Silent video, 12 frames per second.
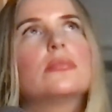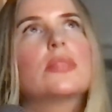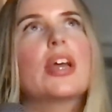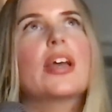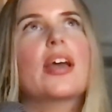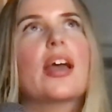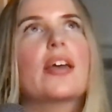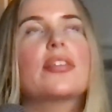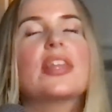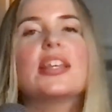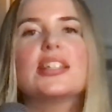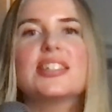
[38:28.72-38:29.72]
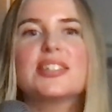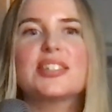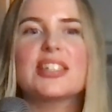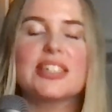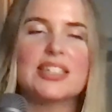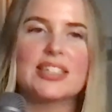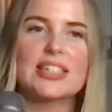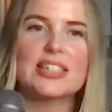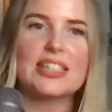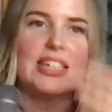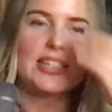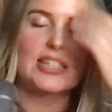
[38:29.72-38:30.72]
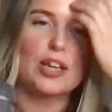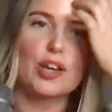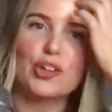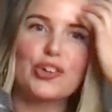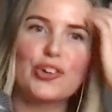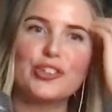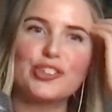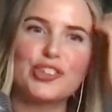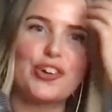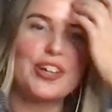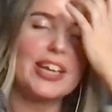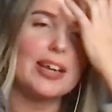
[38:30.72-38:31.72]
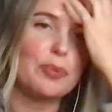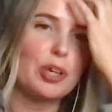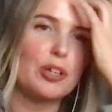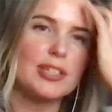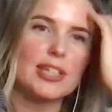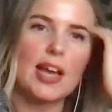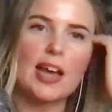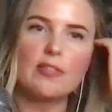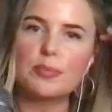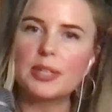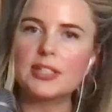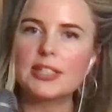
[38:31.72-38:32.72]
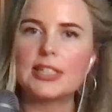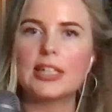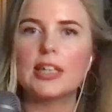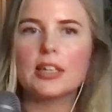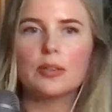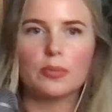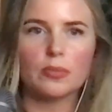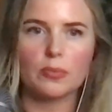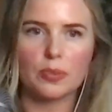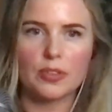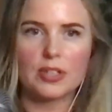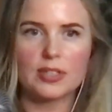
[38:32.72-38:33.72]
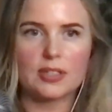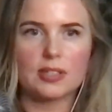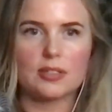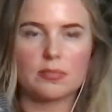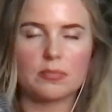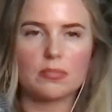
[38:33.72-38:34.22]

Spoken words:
I think it's a longer journey, because I have been singing with this